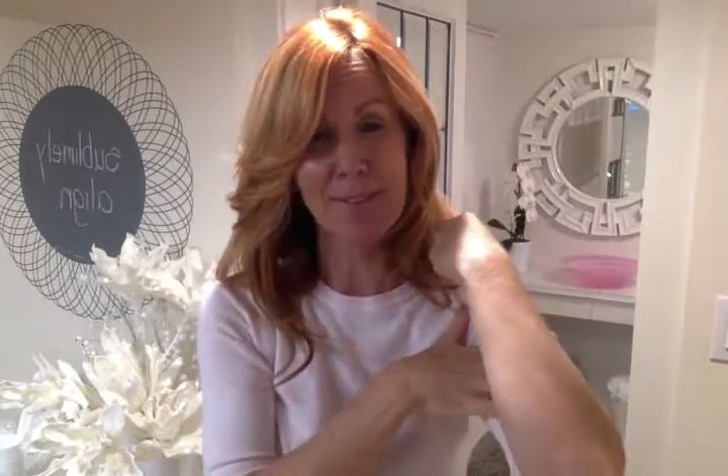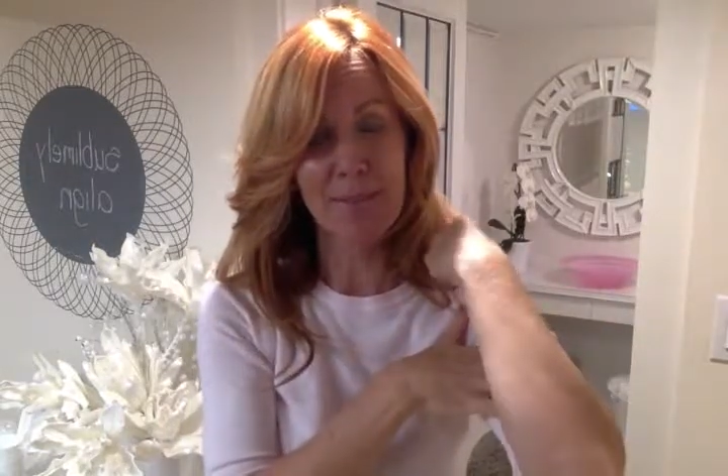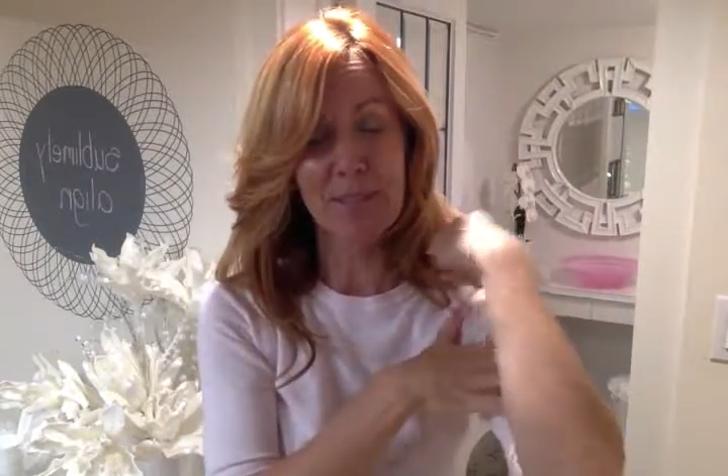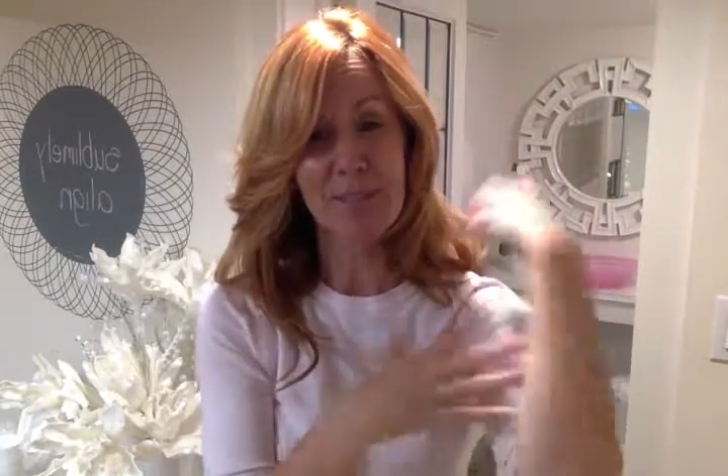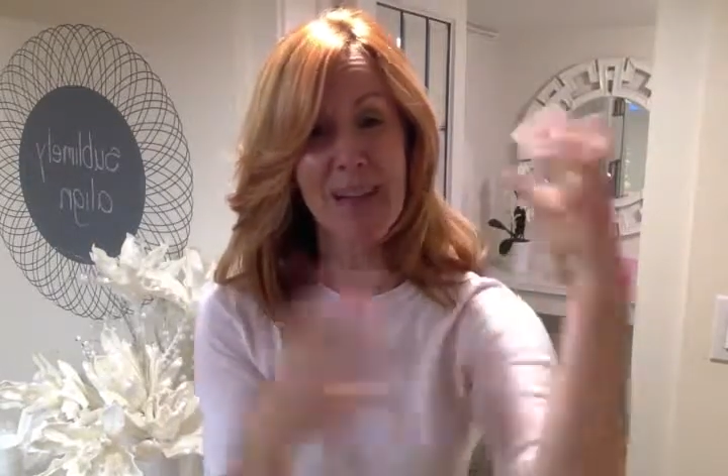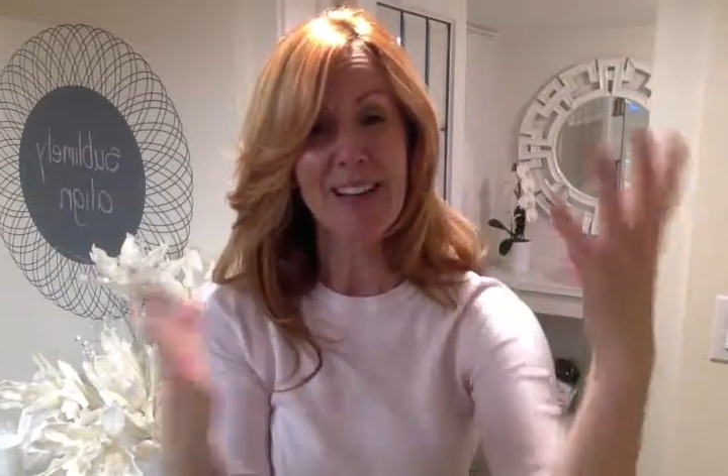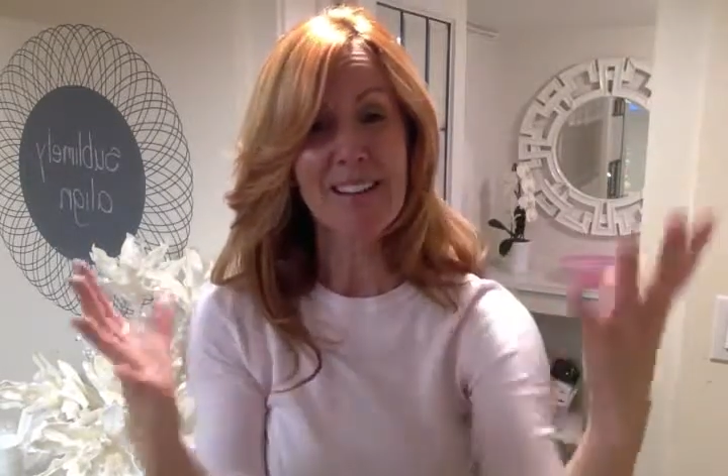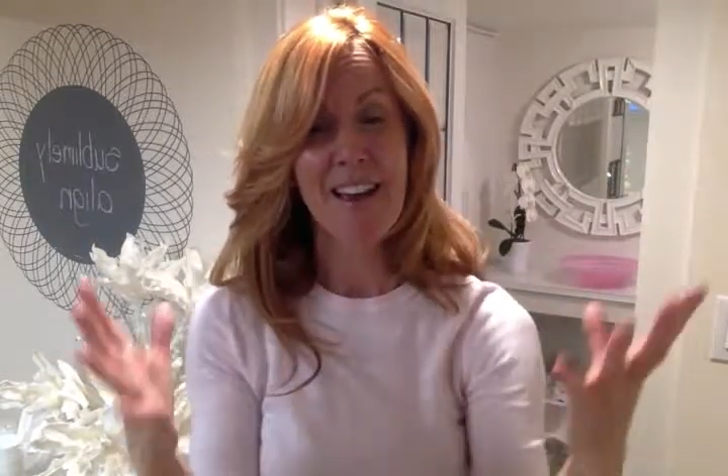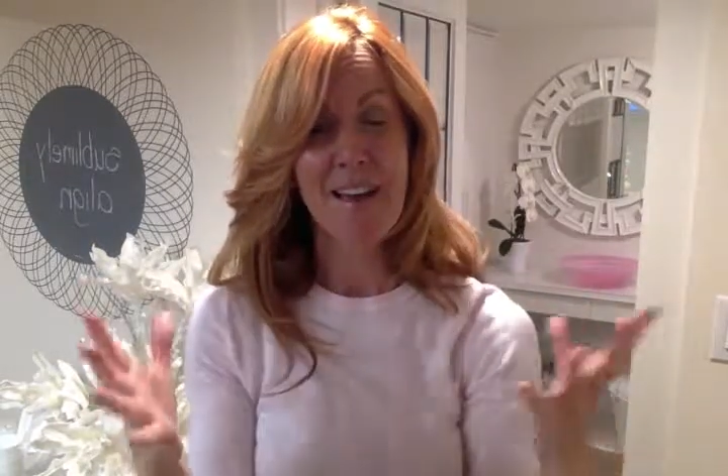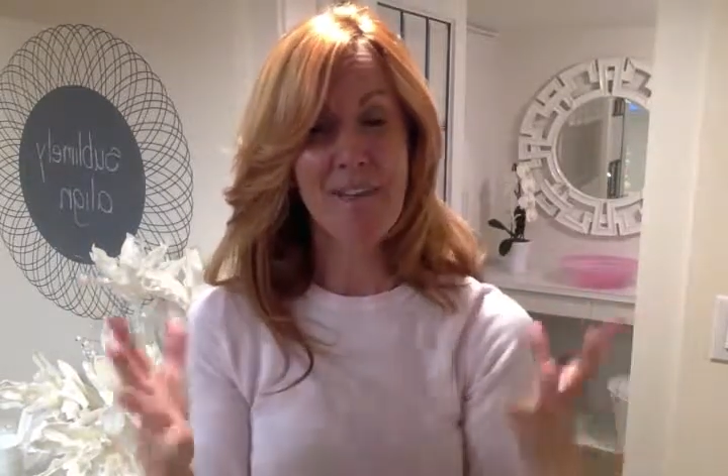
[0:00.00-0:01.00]
And we do
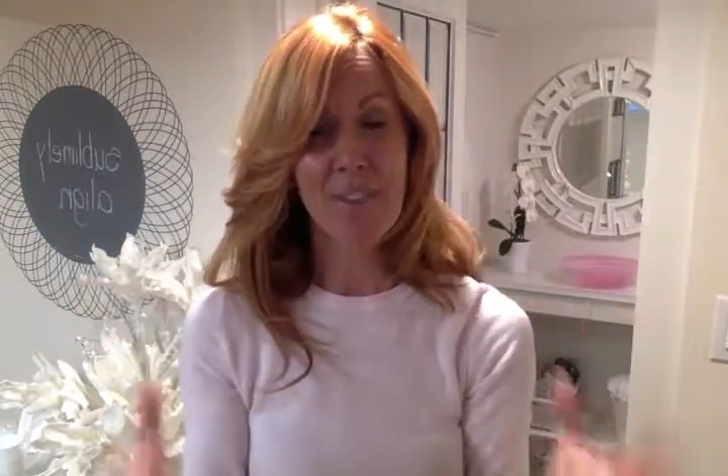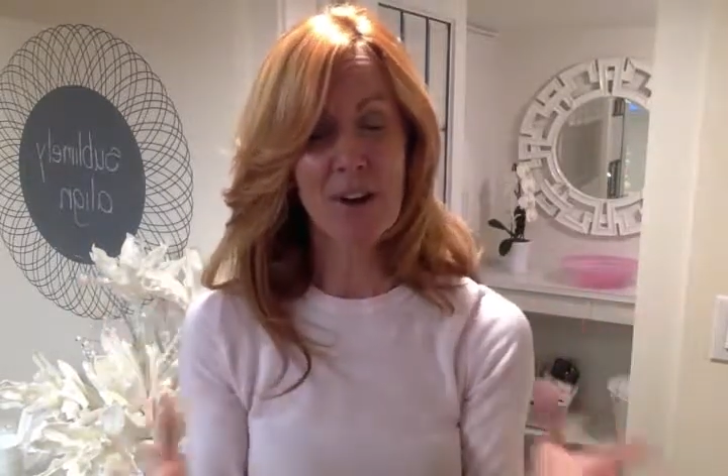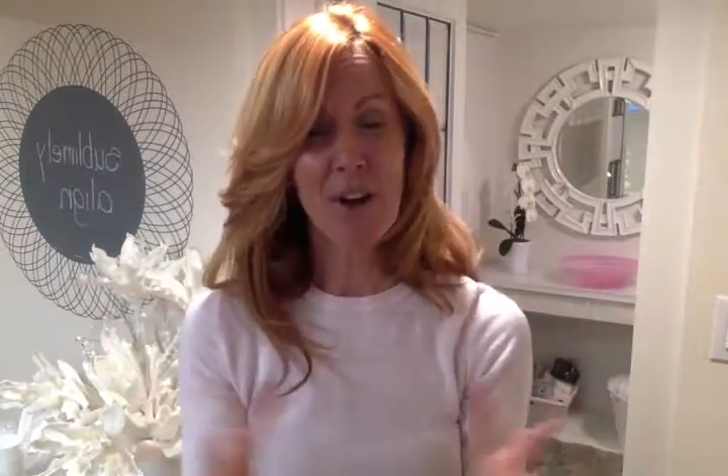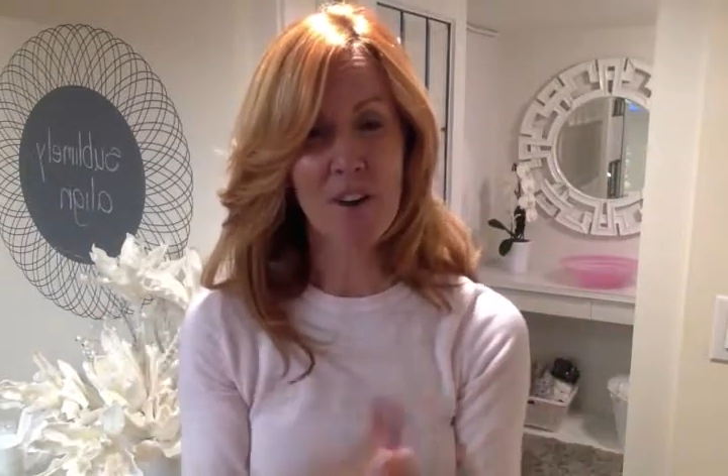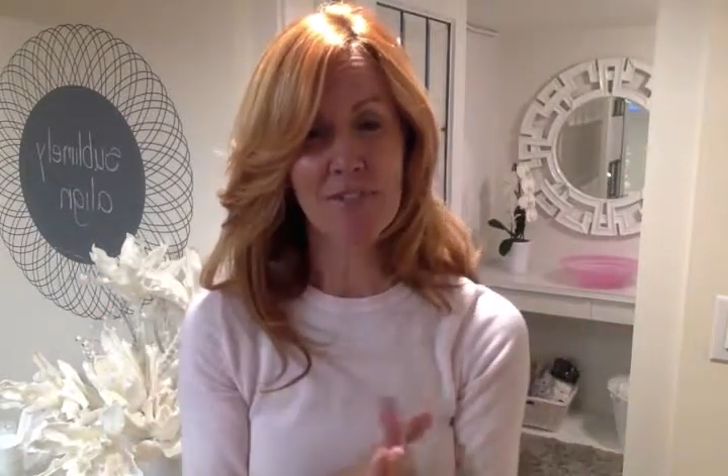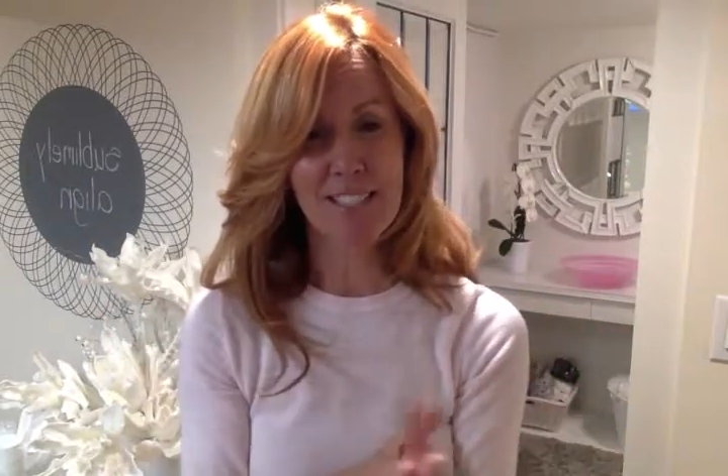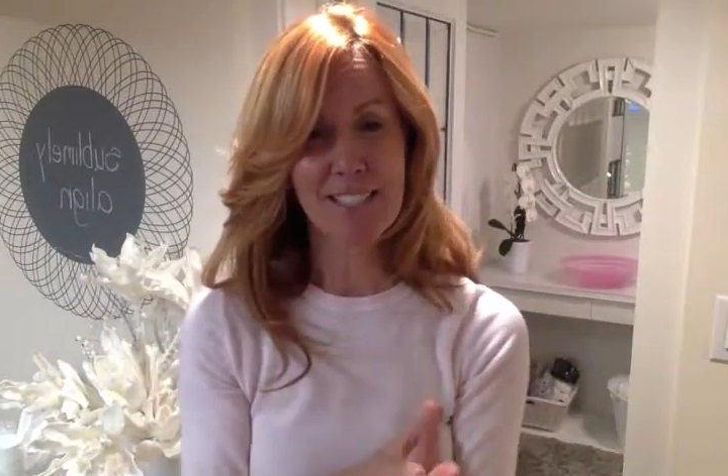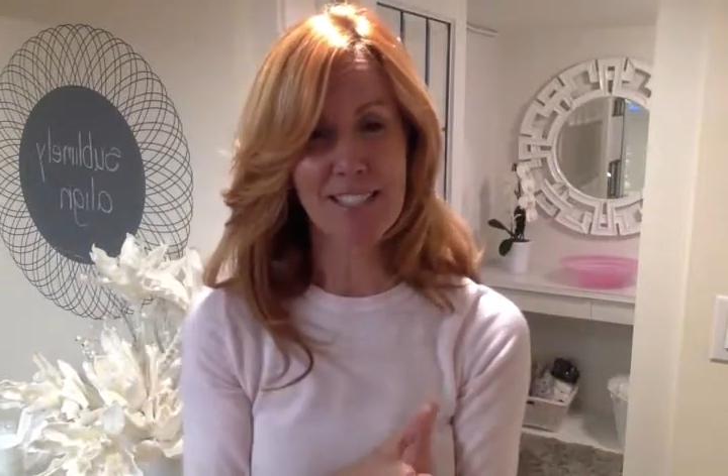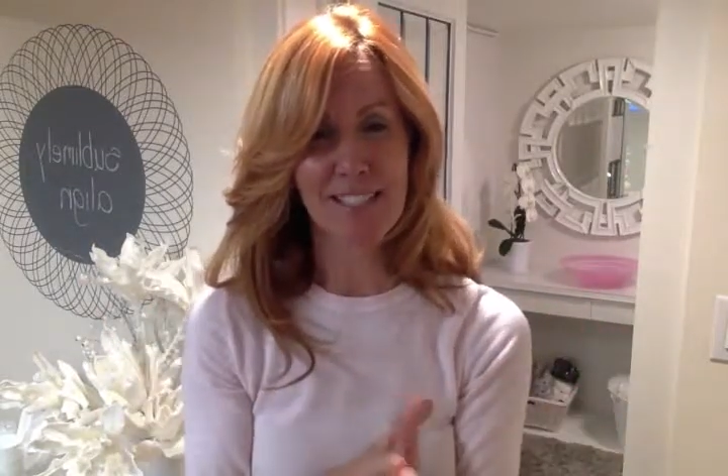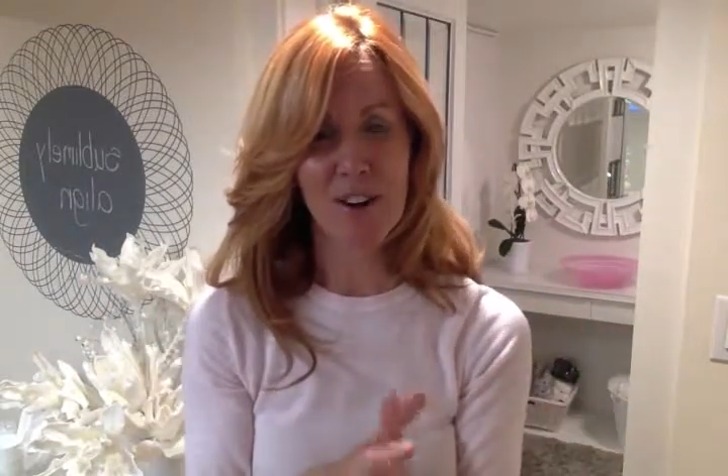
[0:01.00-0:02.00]
that very often
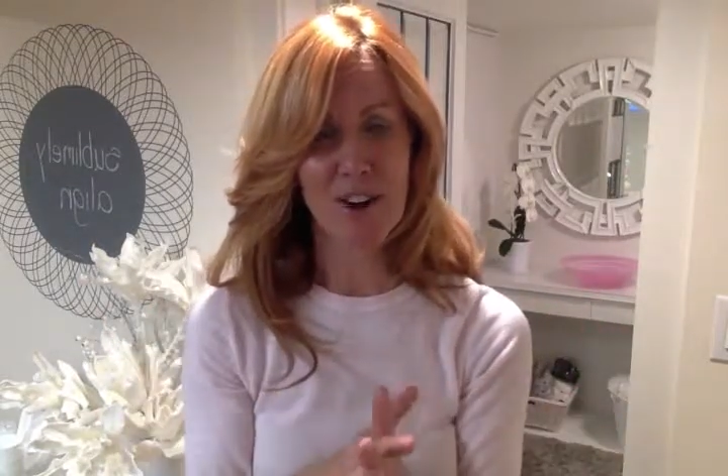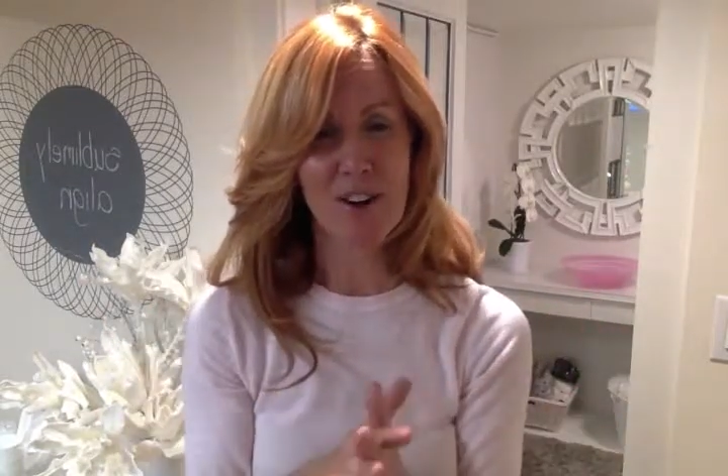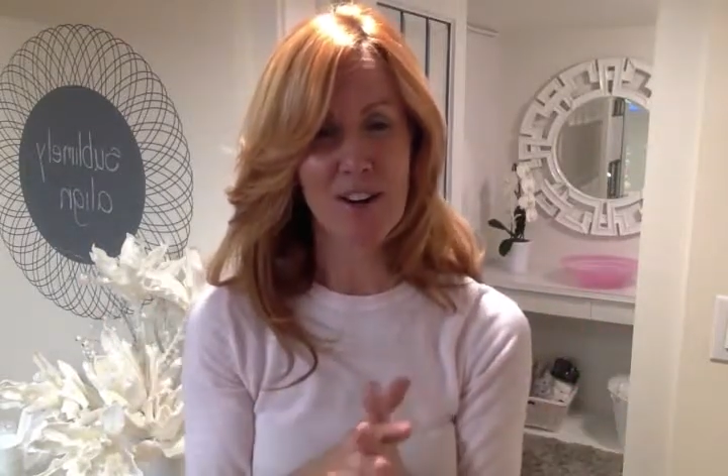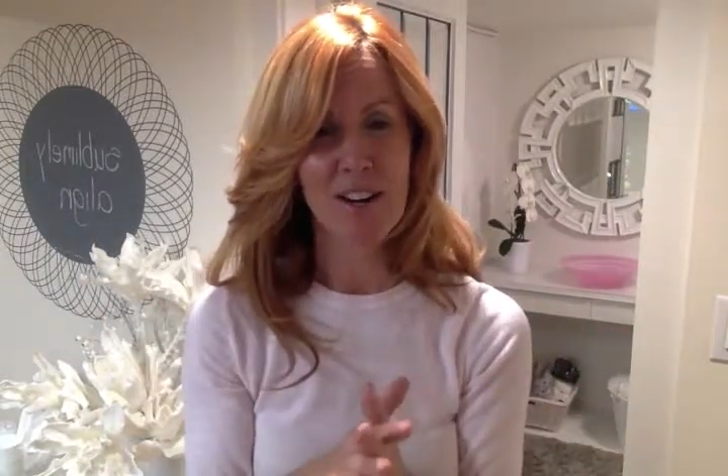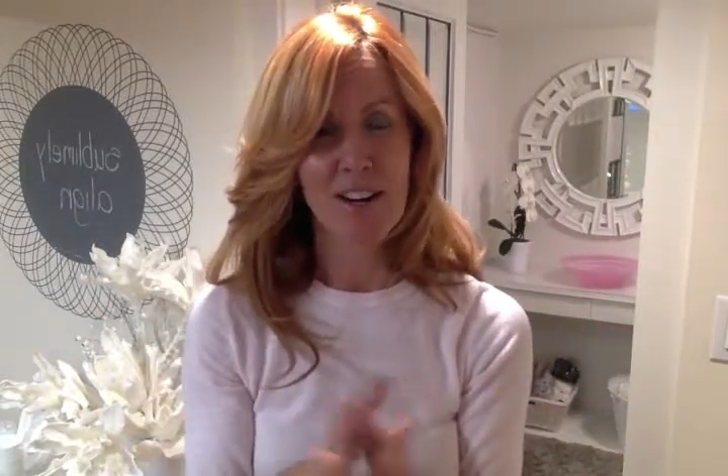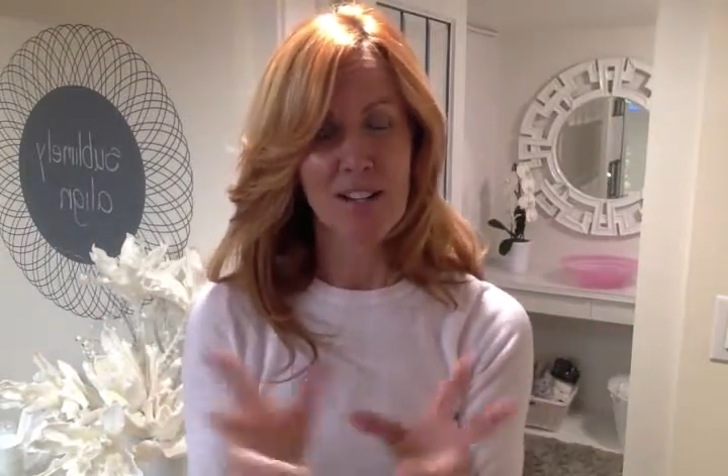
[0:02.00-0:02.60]
in our